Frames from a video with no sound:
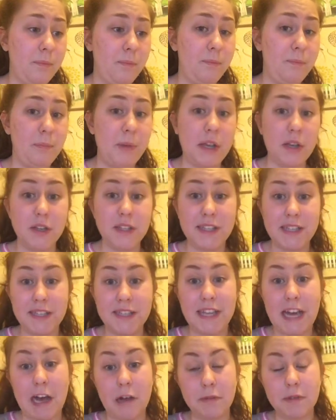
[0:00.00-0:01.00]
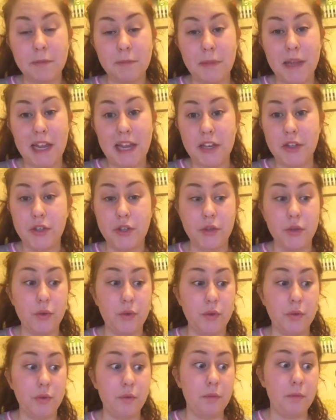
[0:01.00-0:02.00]
because this helped me
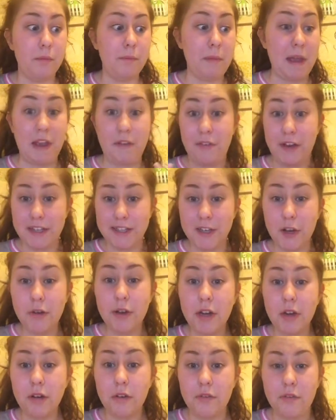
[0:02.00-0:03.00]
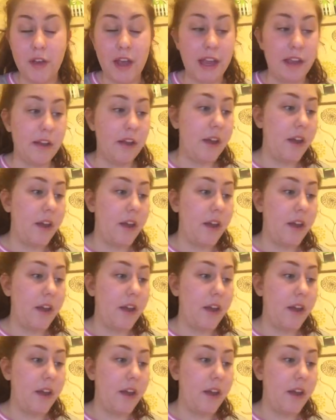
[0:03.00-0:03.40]
to make fast choreography.